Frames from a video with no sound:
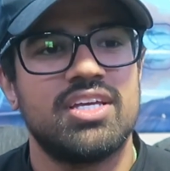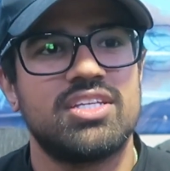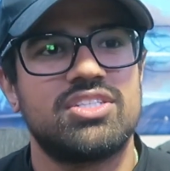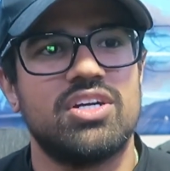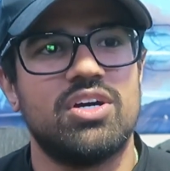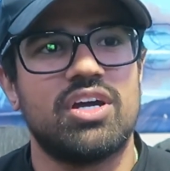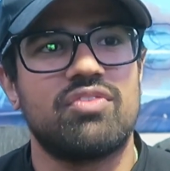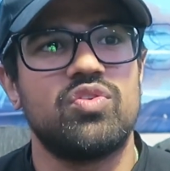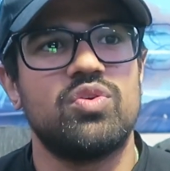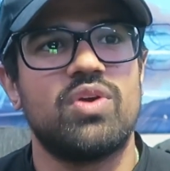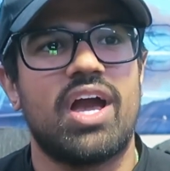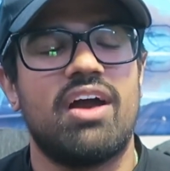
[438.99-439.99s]
So if
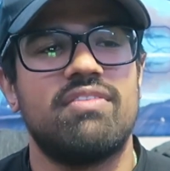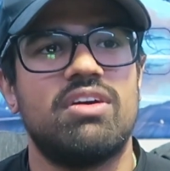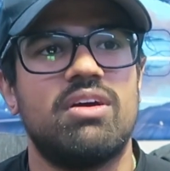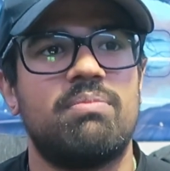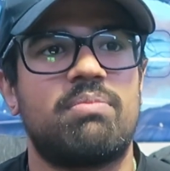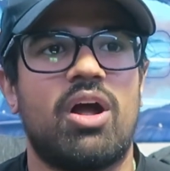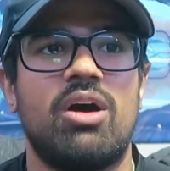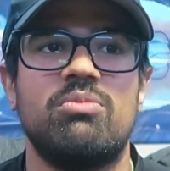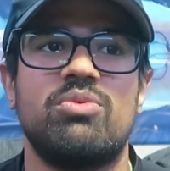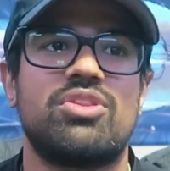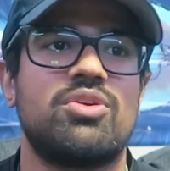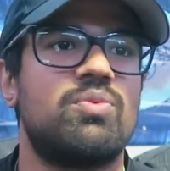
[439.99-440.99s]
you have a
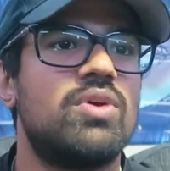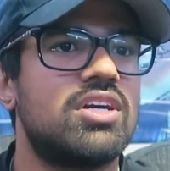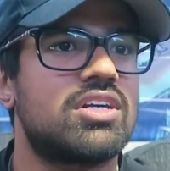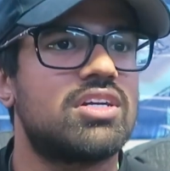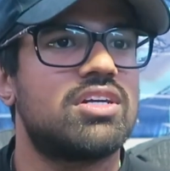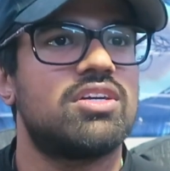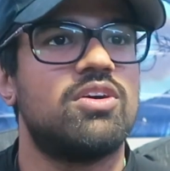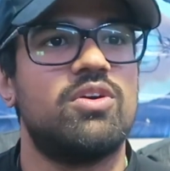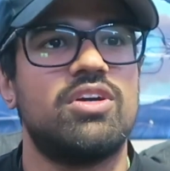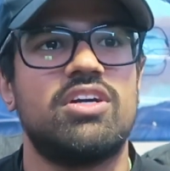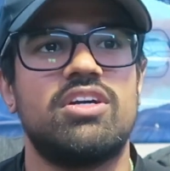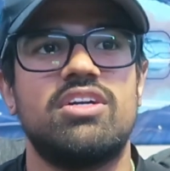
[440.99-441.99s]
problem with your work
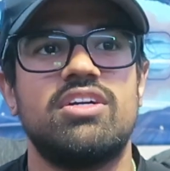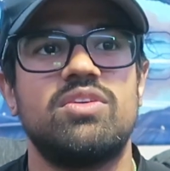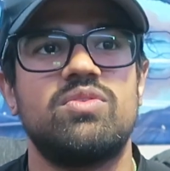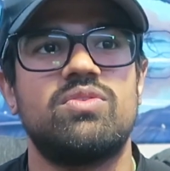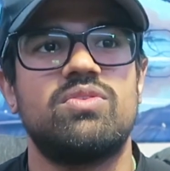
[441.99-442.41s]
or